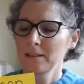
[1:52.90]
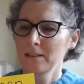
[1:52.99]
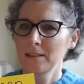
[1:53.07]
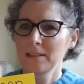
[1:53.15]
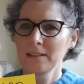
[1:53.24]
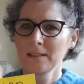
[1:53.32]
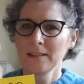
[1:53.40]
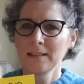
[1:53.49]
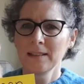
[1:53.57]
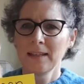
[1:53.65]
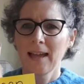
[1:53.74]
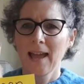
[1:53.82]

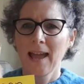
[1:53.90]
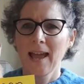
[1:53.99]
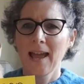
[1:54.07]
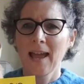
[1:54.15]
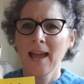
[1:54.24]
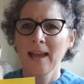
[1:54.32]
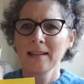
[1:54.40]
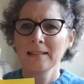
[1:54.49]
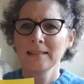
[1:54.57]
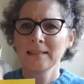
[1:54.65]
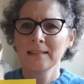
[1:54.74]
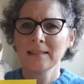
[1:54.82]

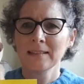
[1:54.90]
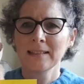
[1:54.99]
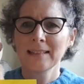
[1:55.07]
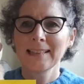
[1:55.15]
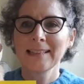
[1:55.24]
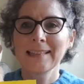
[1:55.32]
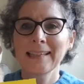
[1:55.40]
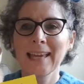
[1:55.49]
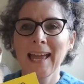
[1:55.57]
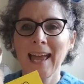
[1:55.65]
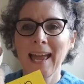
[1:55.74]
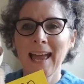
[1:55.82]
K-a-n.
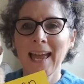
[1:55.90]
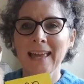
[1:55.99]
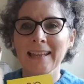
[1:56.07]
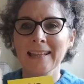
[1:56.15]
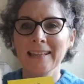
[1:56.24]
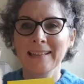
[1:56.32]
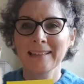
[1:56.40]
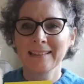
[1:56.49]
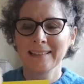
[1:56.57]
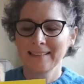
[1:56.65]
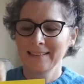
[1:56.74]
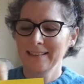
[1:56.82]
Can.
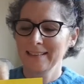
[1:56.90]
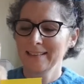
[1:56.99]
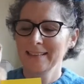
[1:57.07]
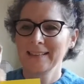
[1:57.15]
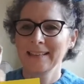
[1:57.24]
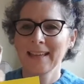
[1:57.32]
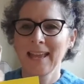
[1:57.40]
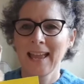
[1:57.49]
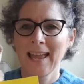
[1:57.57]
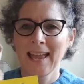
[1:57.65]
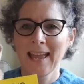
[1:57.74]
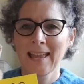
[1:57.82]

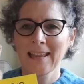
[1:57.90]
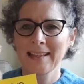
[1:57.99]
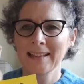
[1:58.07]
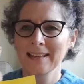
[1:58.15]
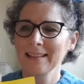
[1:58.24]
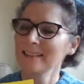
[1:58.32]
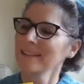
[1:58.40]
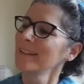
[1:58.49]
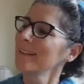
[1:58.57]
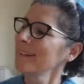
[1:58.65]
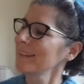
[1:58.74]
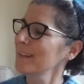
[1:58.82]
Can.
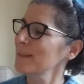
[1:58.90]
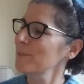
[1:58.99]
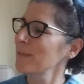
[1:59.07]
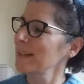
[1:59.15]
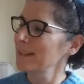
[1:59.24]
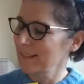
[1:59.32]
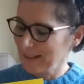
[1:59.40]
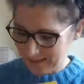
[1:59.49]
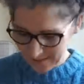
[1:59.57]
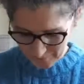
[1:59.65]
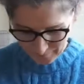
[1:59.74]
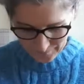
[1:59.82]
That's
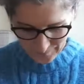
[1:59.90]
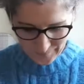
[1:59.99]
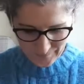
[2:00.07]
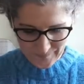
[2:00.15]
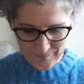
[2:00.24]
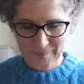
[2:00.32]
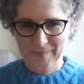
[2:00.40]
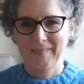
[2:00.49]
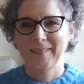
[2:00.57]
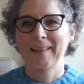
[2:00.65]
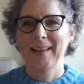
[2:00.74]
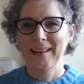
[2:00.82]
better.
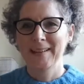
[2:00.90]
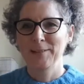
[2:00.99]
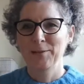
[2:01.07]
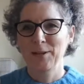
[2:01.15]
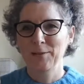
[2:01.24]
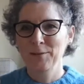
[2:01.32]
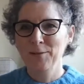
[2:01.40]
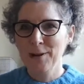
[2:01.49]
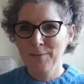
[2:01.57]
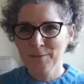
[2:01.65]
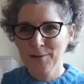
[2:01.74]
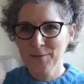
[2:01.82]
Okay, let's try
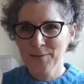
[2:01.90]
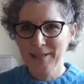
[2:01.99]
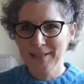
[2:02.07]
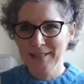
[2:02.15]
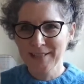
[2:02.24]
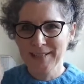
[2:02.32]
one more word.